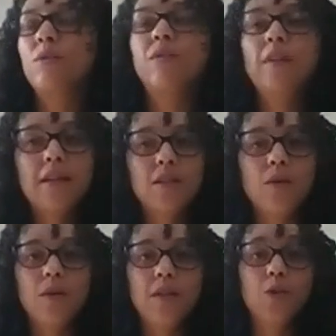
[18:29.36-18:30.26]

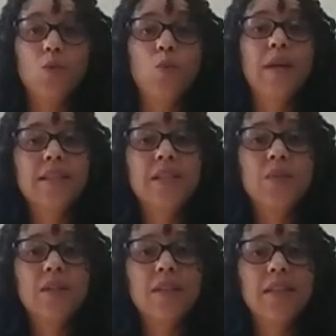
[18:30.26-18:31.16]
reflect on your
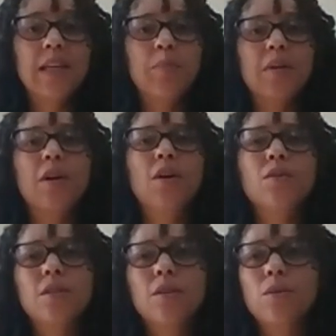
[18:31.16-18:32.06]
wins for the day, but
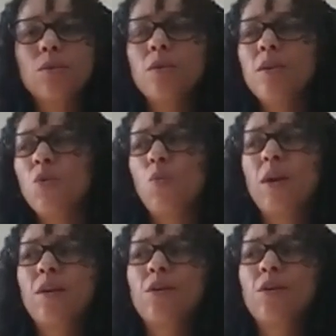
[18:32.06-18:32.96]
also
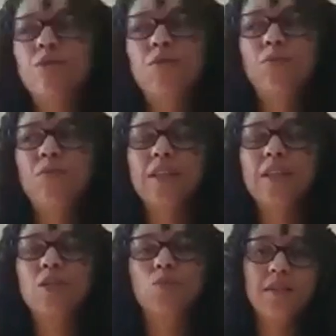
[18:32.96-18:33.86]
where you
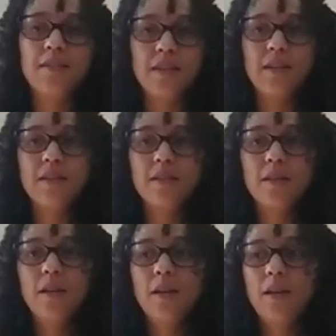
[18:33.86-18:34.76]
face resistance,
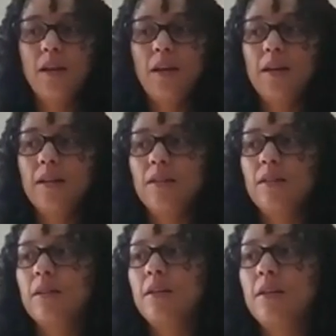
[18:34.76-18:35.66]

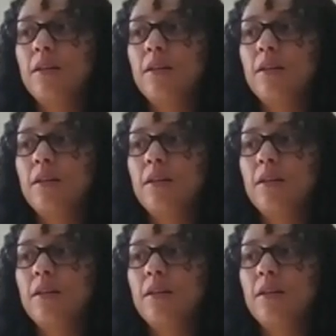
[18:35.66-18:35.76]
and